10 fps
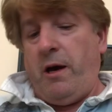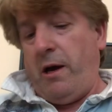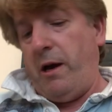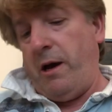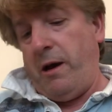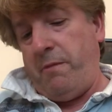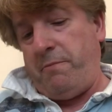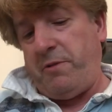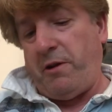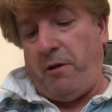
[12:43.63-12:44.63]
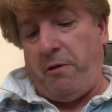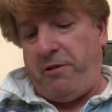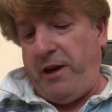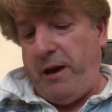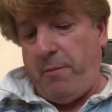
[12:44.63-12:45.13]
Got the
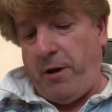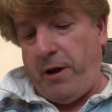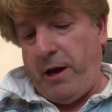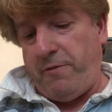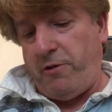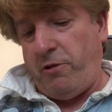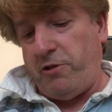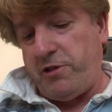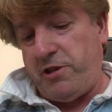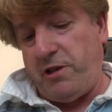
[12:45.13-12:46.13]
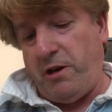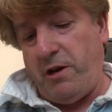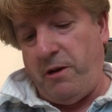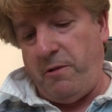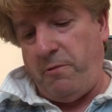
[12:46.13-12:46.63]
theme on it, of course.
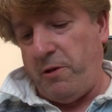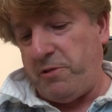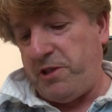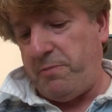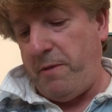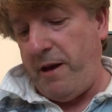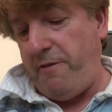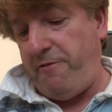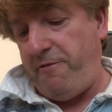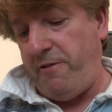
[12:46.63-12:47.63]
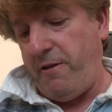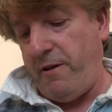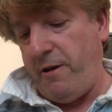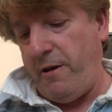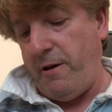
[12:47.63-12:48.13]
Will Smith,
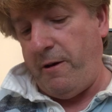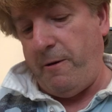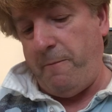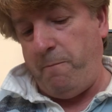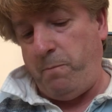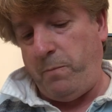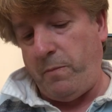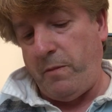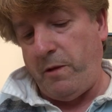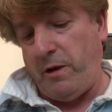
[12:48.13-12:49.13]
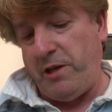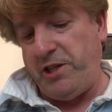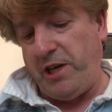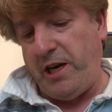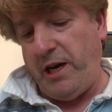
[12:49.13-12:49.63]

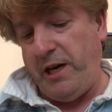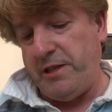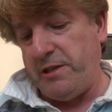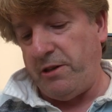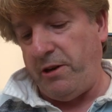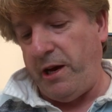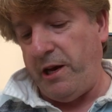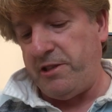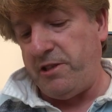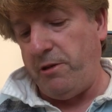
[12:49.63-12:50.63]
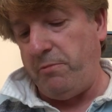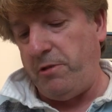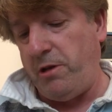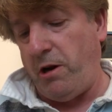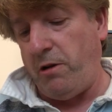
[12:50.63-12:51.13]
Alicia Keys is on here,
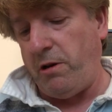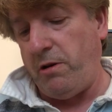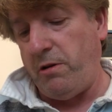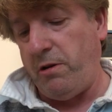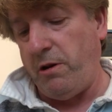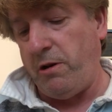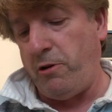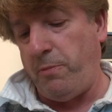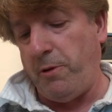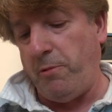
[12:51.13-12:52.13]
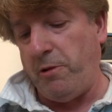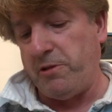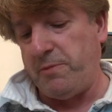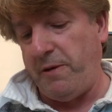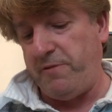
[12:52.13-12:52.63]
Snoop Dogg, a couple of Will
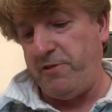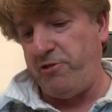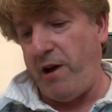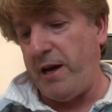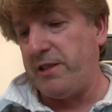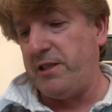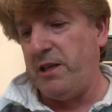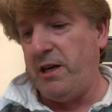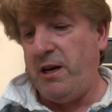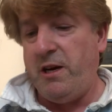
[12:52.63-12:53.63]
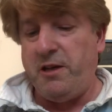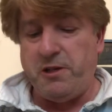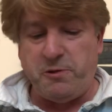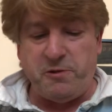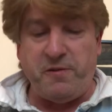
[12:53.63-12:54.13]
Smith tracks.
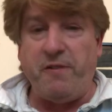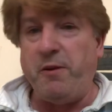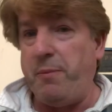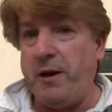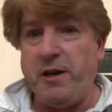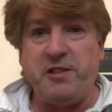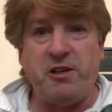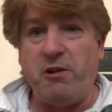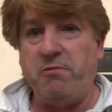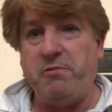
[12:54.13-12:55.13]
This was 50p, so